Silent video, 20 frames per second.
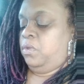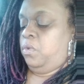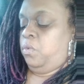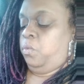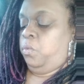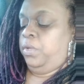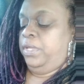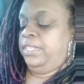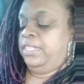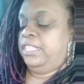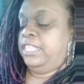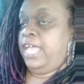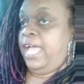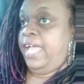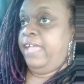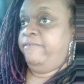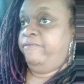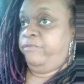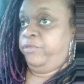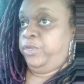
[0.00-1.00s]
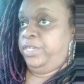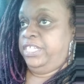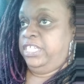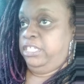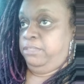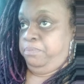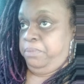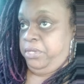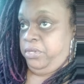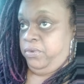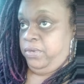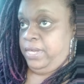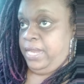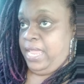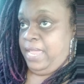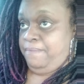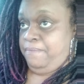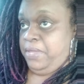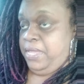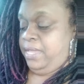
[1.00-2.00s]
with thy free spirit.
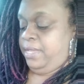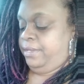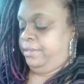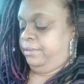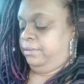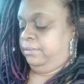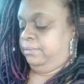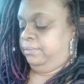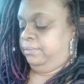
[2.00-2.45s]
Amen.